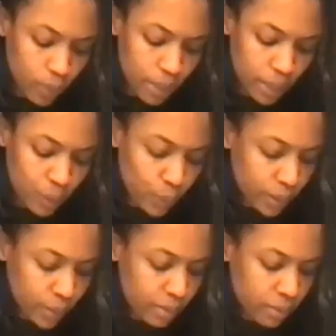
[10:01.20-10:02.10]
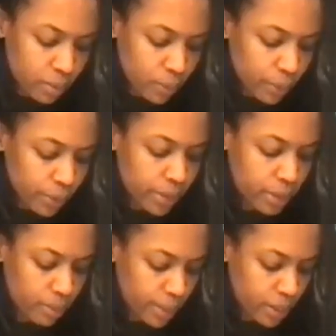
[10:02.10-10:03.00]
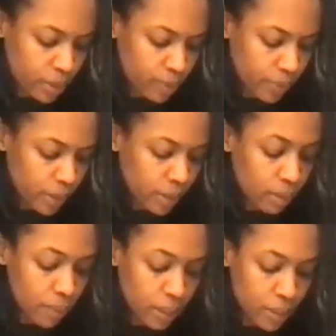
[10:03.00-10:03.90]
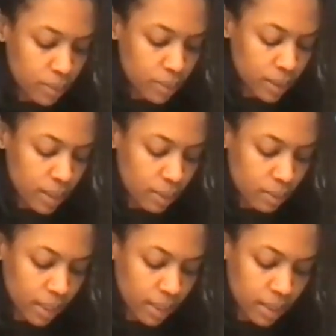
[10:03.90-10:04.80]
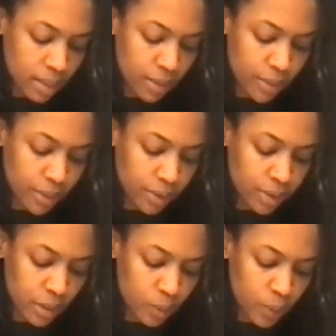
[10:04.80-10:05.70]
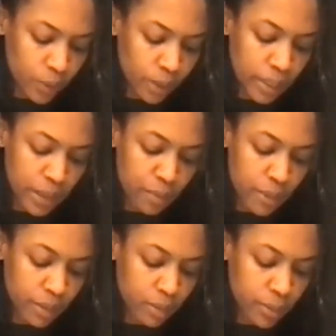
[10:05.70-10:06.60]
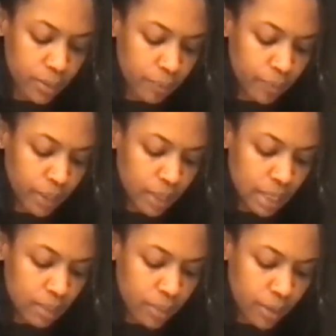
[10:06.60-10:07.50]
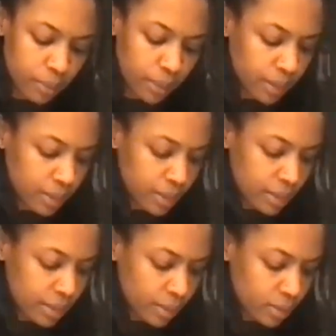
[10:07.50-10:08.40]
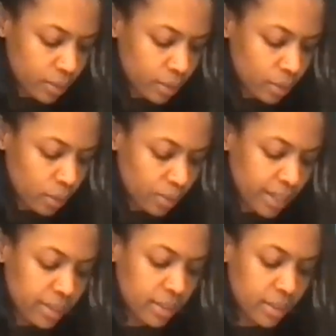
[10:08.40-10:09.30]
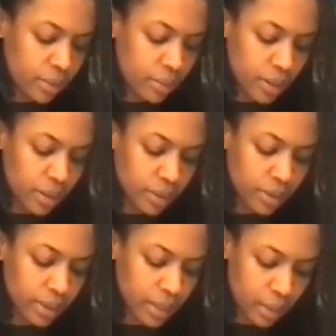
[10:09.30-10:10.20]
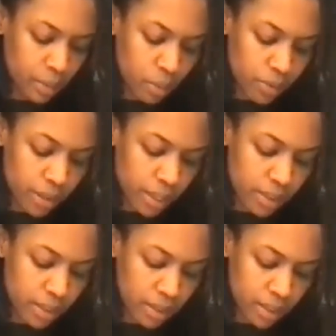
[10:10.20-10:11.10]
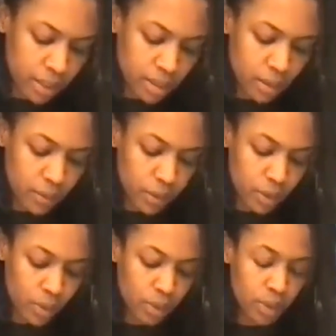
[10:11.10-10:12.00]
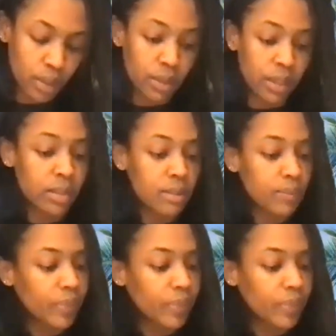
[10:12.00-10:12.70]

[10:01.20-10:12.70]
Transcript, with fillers: might dwell even more on the measure on the measurements that make this difficult diasporic life possible, in part because, as I also note, the practice of empirical containment provides the conditions for social theories